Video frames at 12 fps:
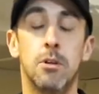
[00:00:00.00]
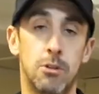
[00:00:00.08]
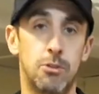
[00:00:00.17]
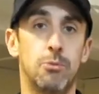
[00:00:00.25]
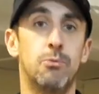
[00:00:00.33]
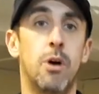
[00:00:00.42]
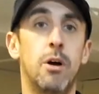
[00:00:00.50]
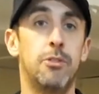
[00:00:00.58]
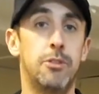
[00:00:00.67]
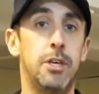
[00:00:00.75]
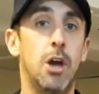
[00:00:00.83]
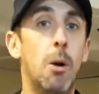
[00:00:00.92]

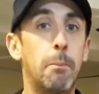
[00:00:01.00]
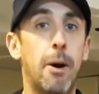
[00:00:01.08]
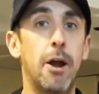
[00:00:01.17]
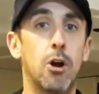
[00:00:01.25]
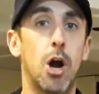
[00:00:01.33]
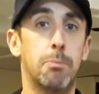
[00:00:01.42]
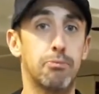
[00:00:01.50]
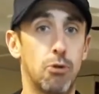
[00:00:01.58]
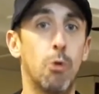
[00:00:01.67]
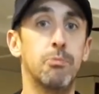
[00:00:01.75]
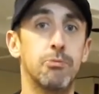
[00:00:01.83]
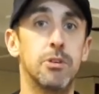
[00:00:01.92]
The umpire
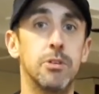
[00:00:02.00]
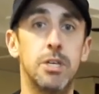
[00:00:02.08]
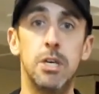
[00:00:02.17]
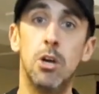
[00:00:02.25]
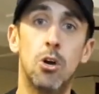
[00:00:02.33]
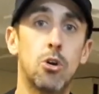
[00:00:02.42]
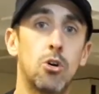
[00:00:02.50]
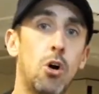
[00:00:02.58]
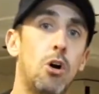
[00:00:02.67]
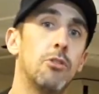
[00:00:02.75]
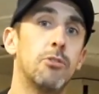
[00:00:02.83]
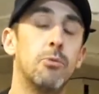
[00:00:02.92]
appropriately
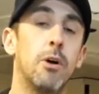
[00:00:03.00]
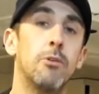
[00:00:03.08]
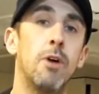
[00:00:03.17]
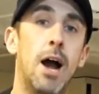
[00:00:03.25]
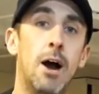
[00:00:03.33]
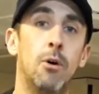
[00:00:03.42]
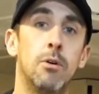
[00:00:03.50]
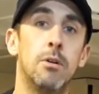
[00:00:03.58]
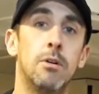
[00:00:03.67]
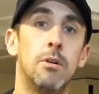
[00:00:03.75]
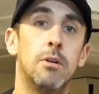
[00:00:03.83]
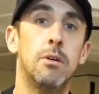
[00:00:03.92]
called the runner out,
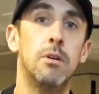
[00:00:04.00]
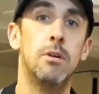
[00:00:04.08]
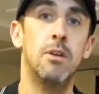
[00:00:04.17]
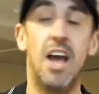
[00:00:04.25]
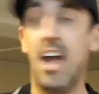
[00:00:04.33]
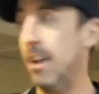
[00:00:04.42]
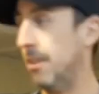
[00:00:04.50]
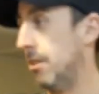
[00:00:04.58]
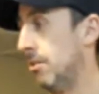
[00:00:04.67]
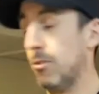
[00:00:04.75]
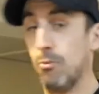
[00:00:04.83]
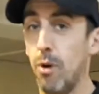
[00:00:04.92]
and
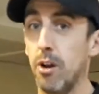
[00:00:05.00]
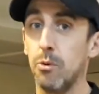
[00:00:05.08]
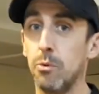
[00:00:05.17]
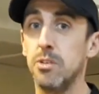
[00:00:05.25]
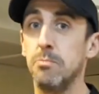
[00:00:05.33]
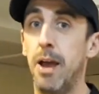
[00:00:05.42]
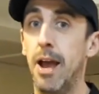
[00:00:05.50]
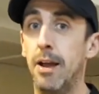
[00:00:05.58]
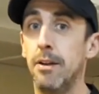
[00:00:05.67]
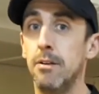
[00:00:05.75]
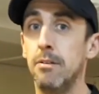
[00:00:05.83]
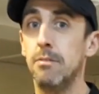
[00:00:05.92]
the runner was
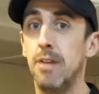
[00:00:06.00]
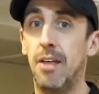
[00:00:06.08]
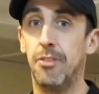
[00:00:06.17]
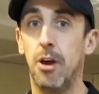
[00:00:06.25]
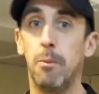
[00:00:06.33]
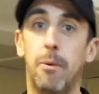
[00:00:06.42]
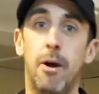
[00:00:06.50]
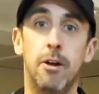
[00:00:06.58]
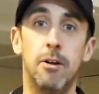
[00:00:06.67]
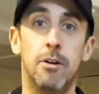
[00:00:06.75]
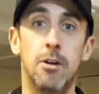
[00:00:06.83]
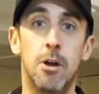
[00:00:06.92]
mad at the
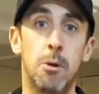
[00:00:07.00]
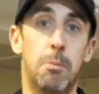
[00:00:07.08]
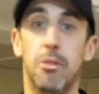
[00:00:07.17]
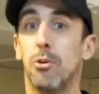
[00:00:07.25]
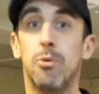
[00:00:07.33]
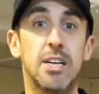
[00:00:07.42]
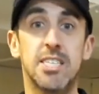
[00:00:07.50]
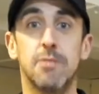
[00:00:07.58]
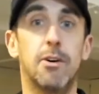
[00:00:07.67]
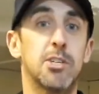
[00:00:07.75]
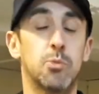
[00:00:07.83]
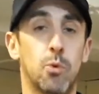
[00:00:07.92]
umpire, but the rest of
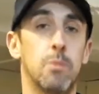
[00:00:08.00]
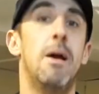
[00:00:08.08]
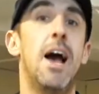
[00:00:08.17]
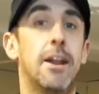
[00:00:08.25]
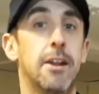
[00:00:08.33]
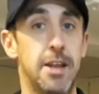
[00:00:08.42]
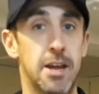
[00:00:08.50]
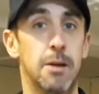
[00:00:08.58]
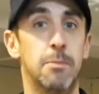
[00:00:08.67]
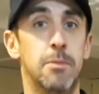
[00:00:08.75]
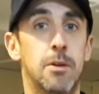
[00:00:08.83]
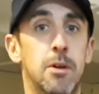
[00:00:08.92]
us were mad at
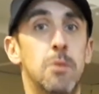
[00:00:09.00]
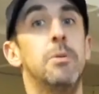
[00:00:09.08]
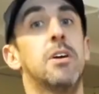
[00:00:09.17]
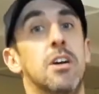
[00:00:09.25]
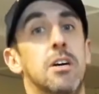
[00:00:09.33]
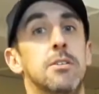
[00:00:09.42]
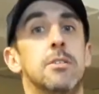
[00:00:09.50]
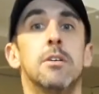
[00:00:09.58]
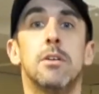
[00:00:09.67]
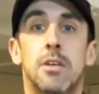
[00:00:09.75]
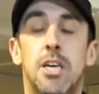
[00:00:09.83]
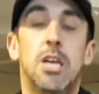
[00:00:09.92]
him because
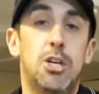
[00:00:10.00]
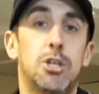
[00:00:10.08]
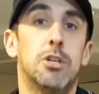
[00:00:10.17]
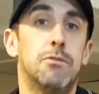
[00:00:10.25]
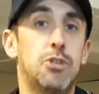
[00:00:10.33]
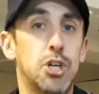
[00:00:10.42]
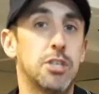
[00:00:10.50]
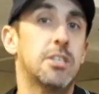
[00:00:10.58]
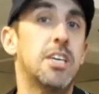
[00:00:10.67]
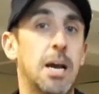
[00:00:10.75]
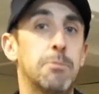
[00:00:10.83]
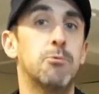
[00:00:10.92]
he should have just
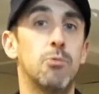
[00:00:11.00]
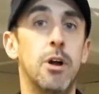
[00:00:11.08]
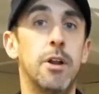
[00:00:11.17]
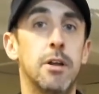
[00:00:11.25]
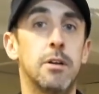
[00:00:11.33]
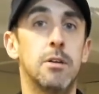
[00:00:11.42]
kept running.